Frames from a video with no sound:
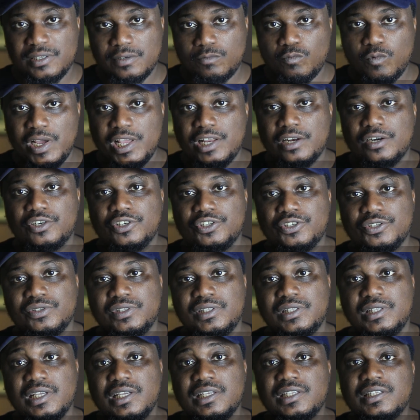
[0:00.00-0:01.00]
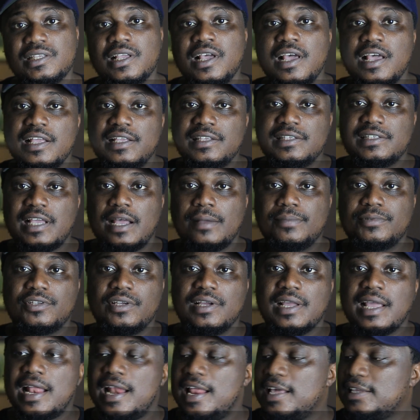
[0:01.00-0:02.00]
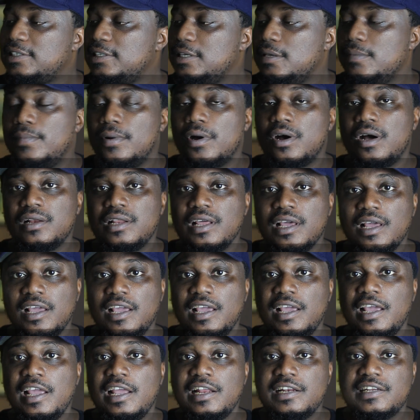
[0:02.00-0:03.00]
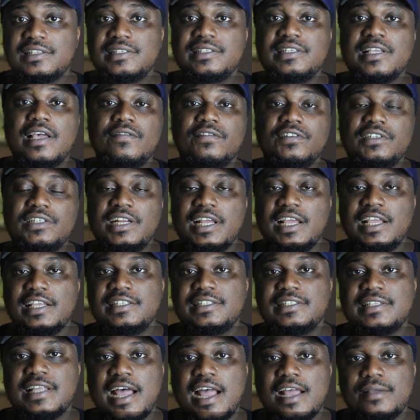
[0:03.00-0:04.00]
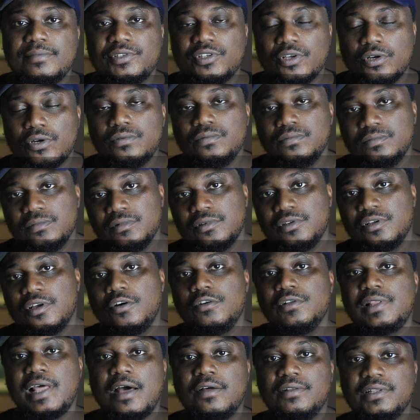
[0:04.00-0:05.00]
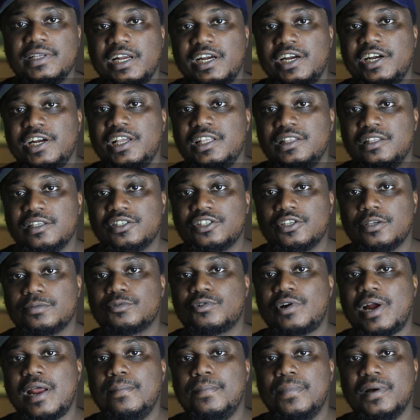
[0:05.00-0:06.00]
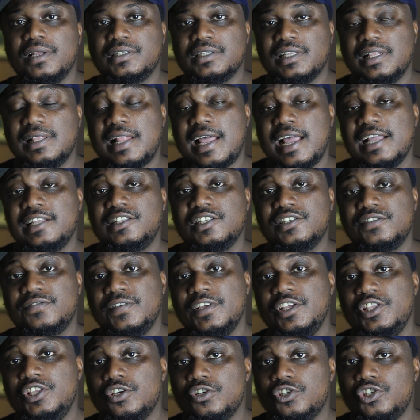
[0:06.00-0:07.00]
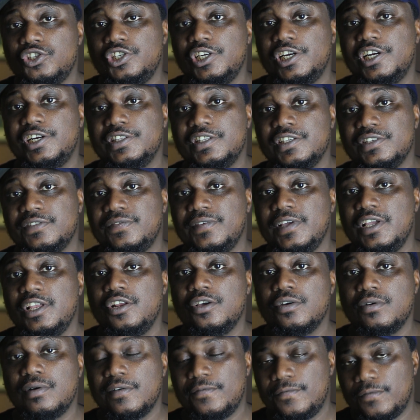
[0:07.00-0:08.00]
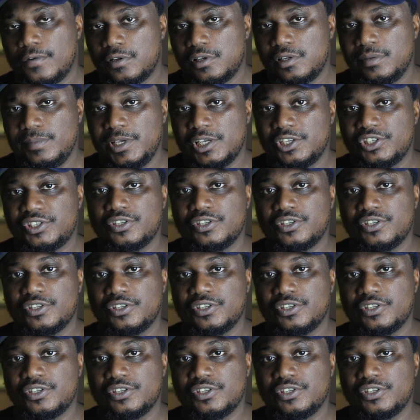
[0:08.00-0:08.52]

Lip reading: the winner to this Samsung Galaxy Bud in 7 days time. So go down there, hit the subscribe button, like this video, share this video, follow me on